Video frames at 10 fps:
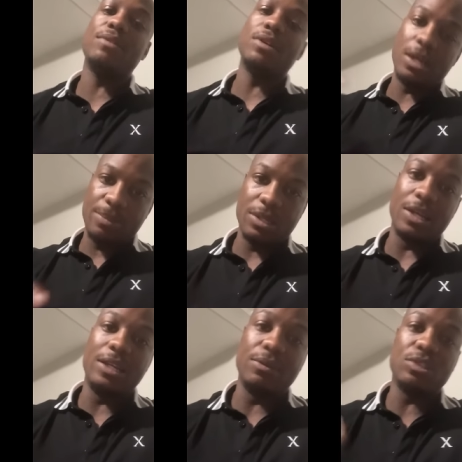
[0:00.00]
God been there
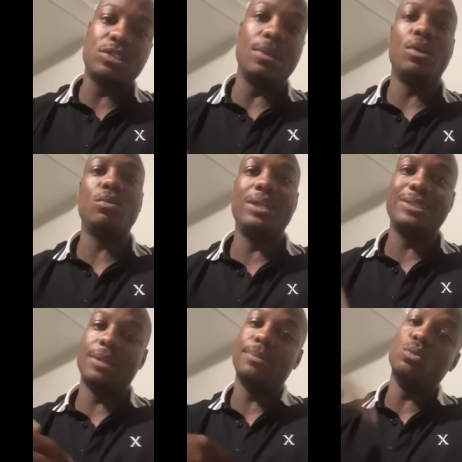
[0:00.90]
every step of the way
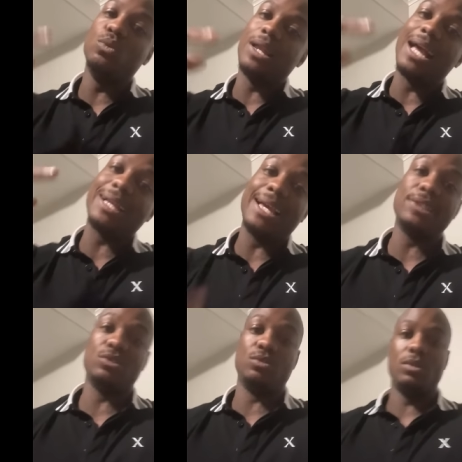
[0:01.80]
Tell me, Woody, I
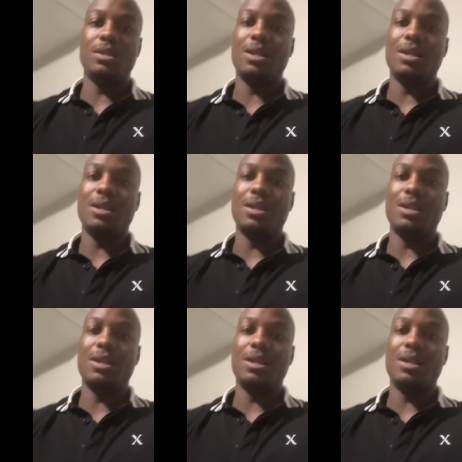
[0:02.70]
got you.